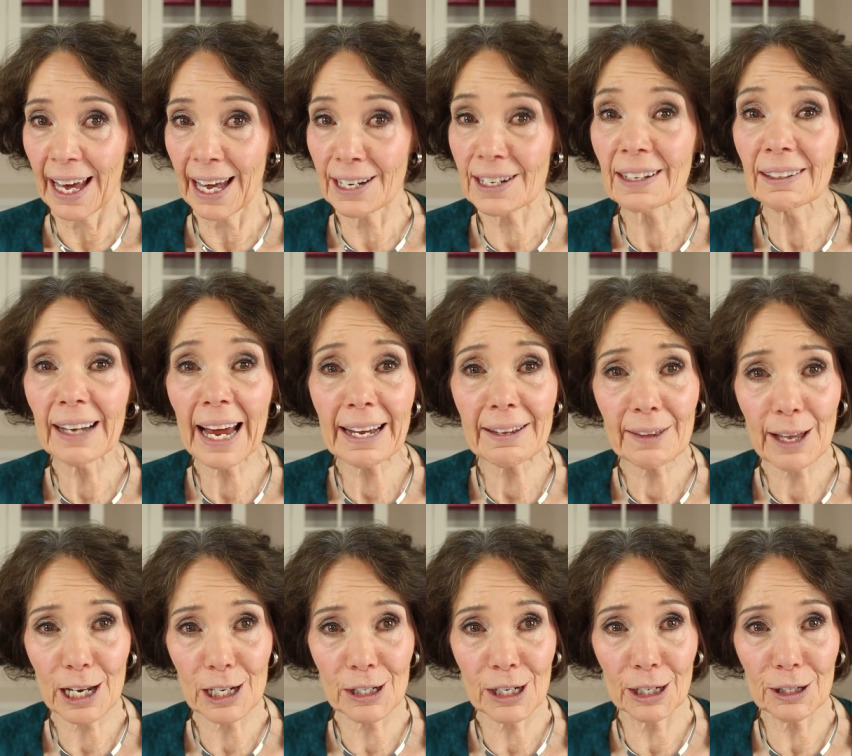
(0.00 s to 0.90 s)
And to lighten
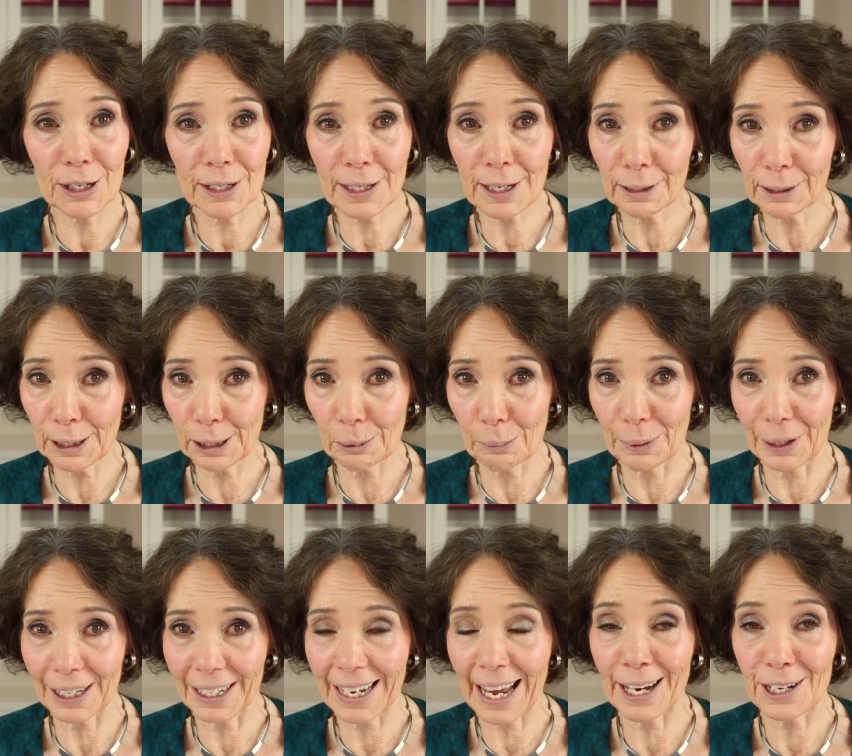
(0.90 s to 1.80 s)
that shade just a little
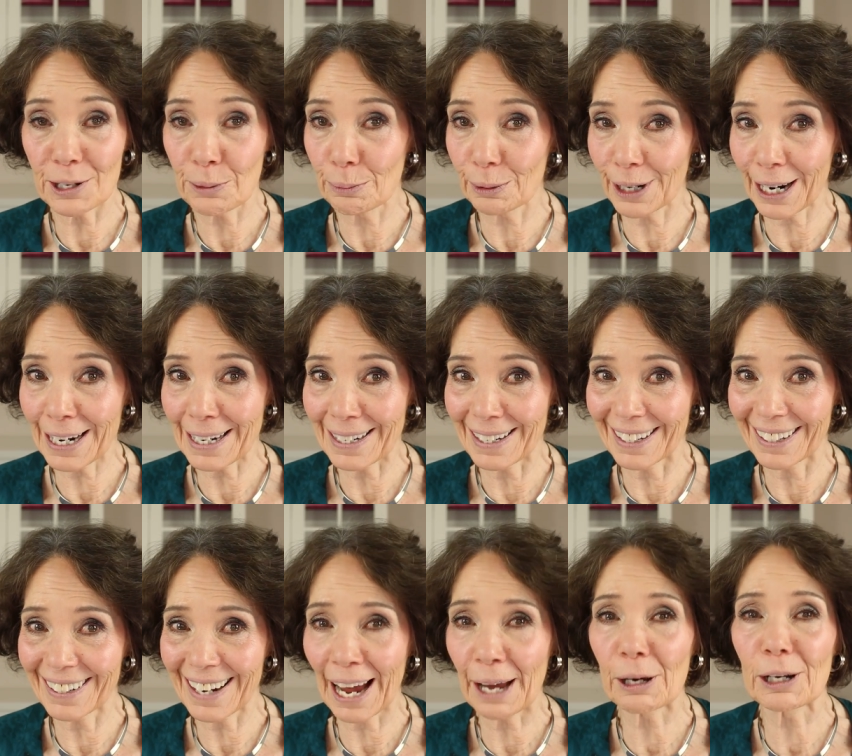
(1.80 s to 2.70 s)
bit and to brighten
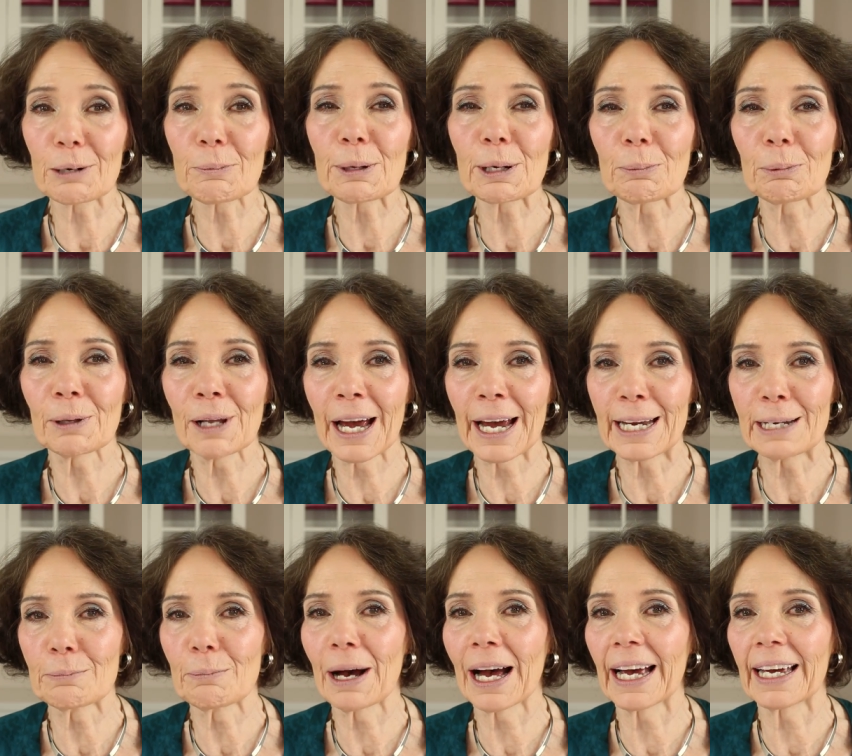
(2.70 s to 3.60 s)
it, I'm going to be
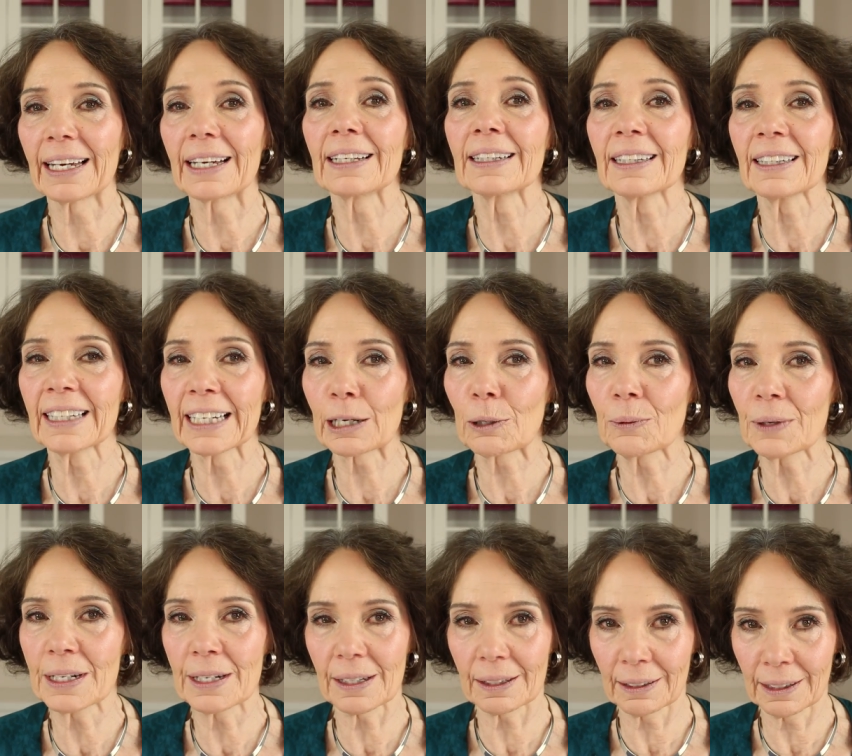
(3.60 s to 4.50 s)
applying my
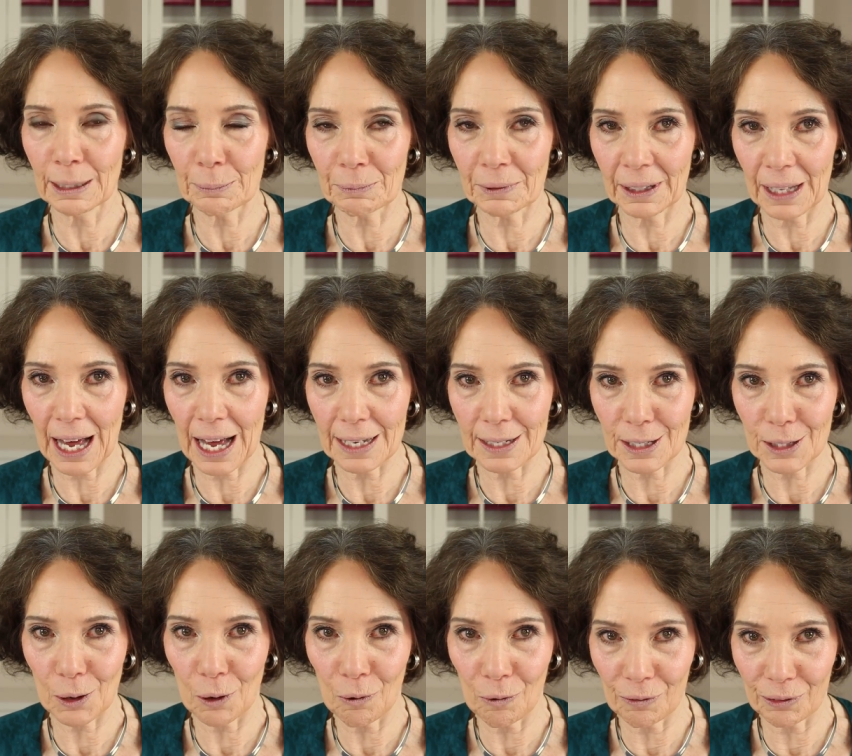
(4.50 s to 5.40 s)
liquid lip
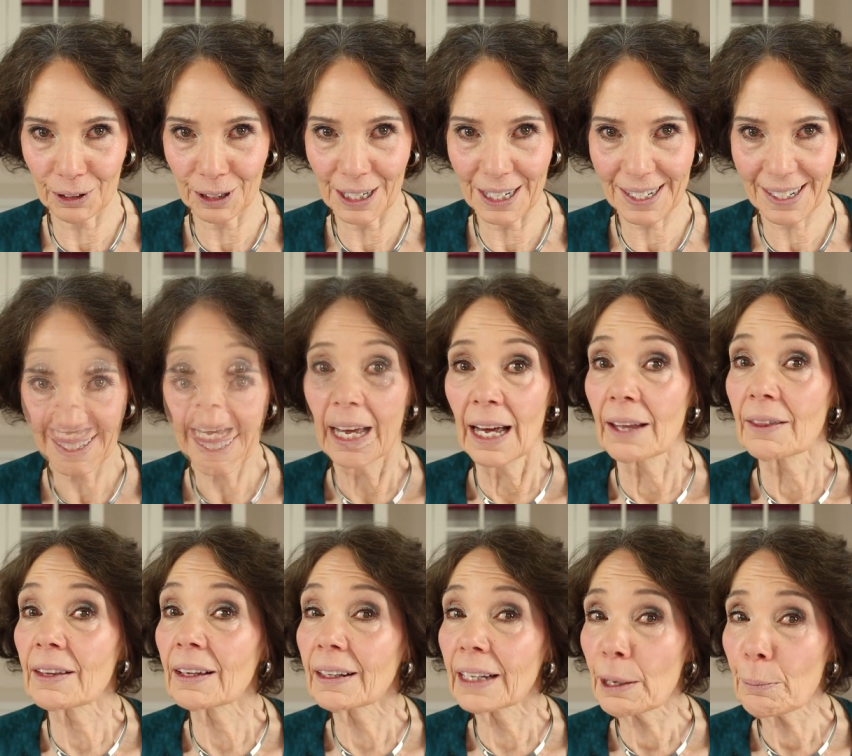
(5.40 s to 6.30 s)
gloss over it.
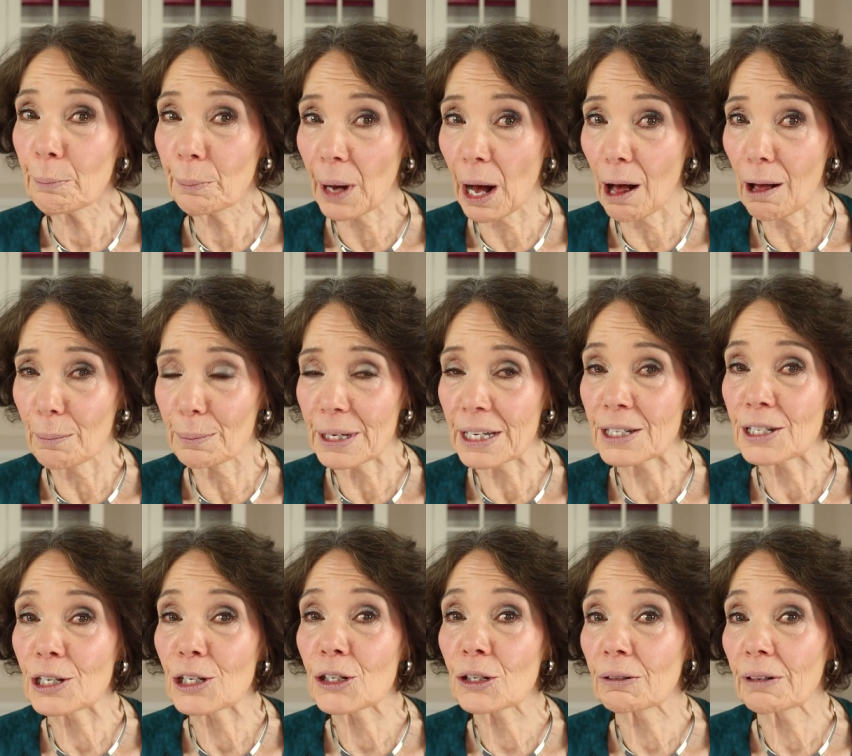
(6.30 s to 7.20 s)
The lip balm is
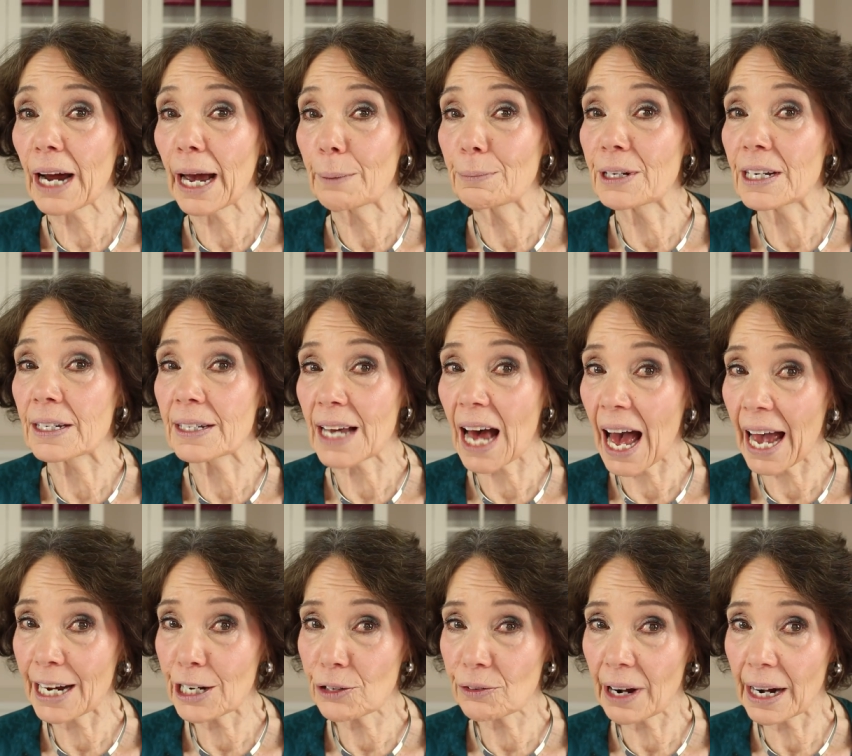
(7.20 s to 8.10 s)
described as
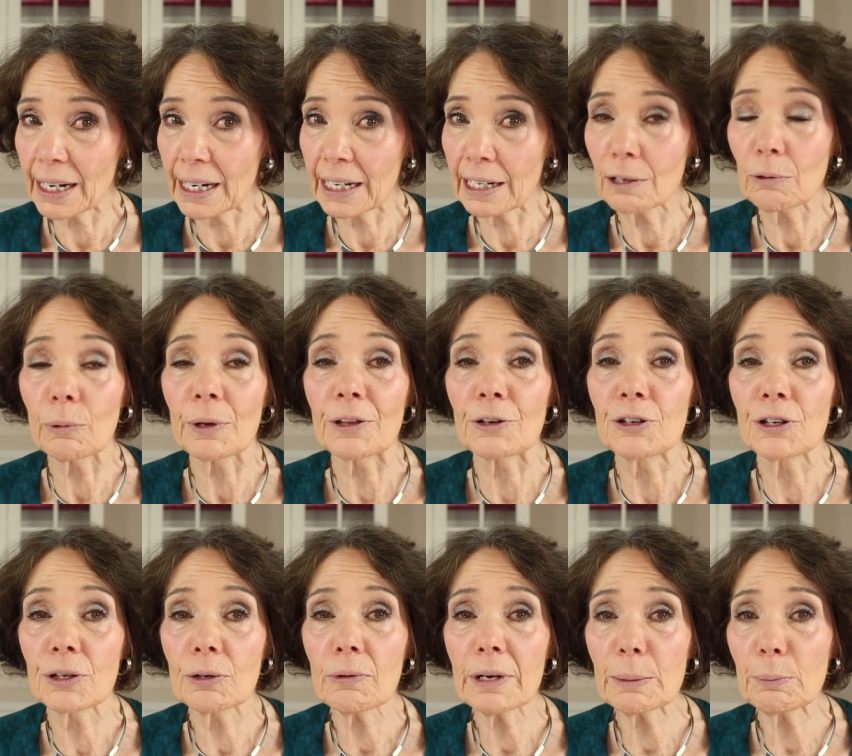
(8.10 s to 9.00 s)
hydrating with
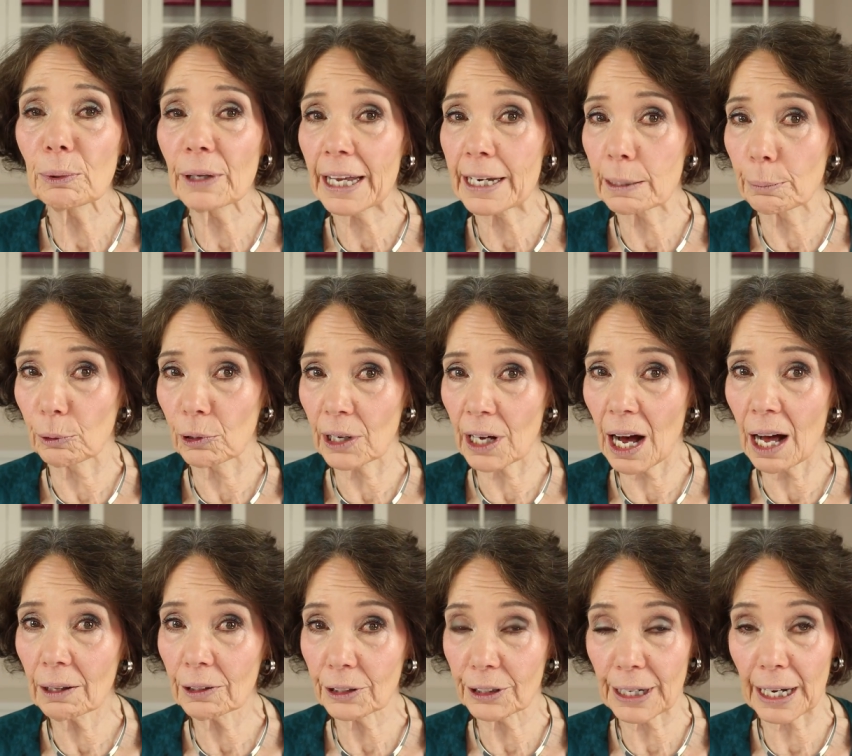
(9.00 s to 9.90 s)
dewy blendable
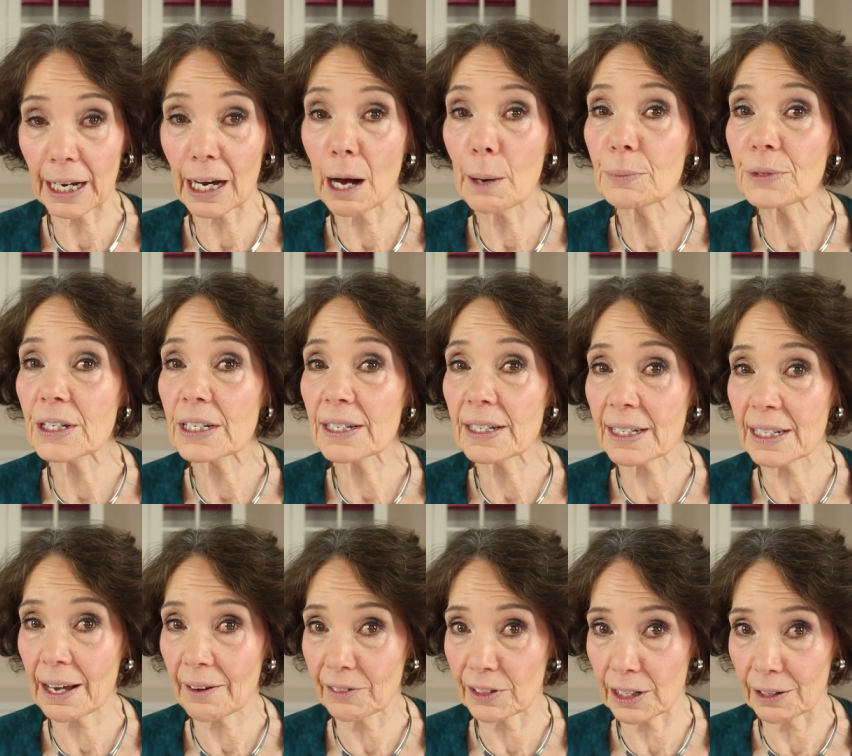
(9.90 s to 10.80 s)
color and it comes in
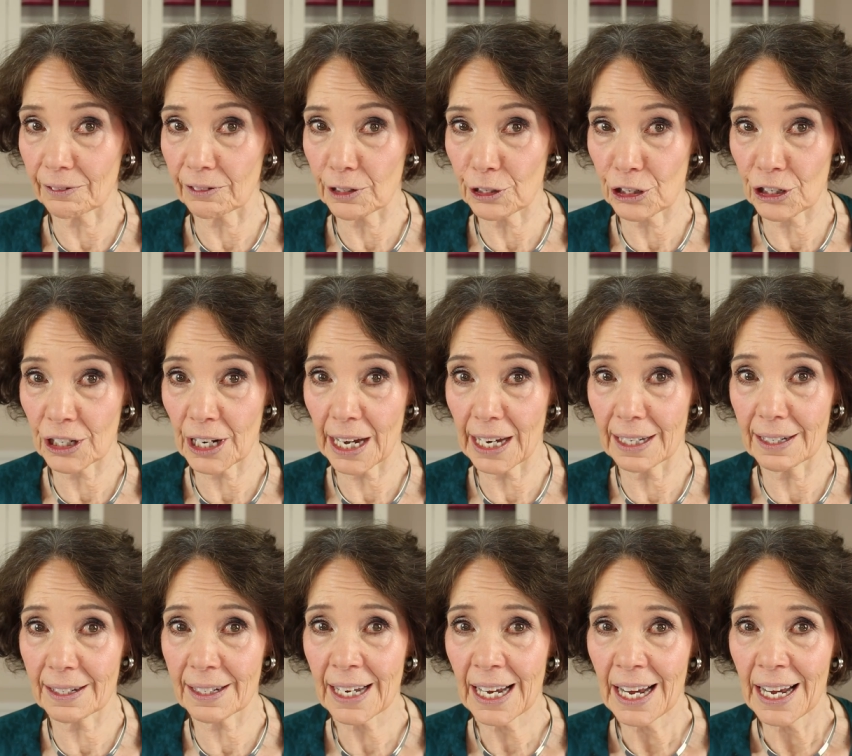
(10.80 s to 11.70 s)
seven different
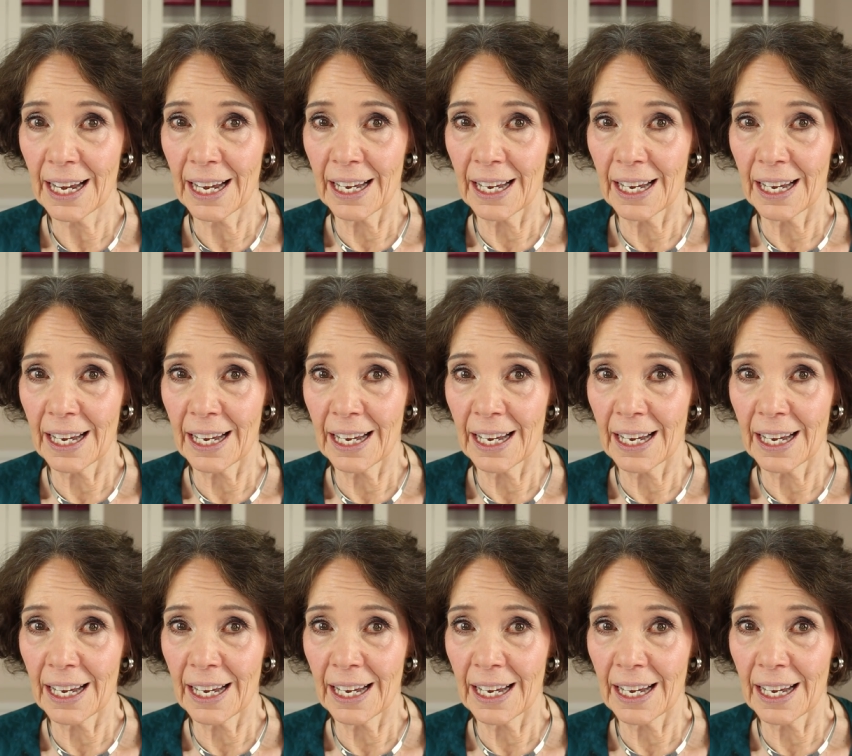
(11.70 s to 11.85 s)
shades.